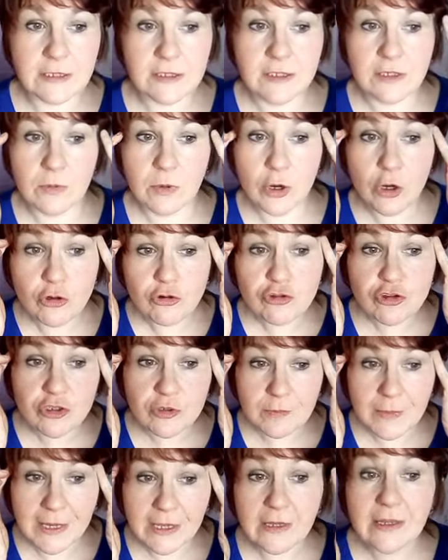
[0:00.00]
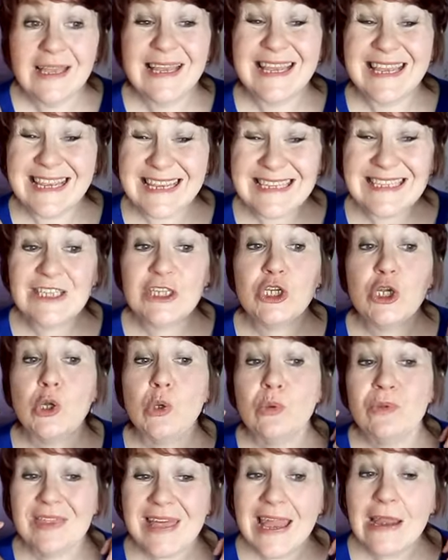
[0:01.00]
So 100 ml is
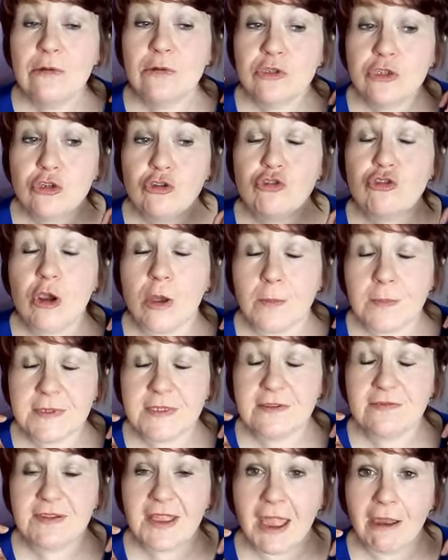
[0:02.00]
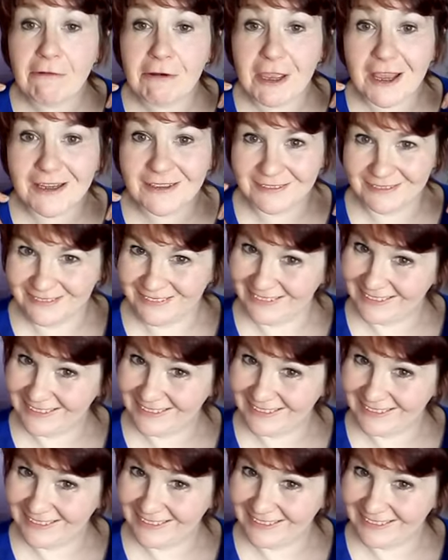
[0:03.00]
2,000 drops of carrier.